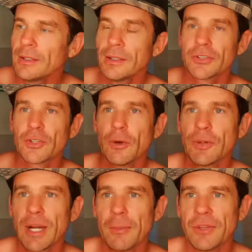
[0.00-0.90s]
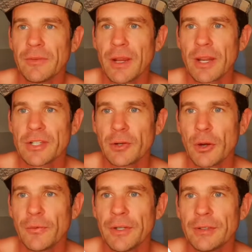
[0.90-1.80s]
It's a coffee cup. There's never actually a
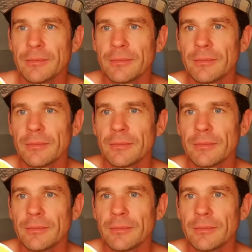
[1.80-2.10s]
coffee in it.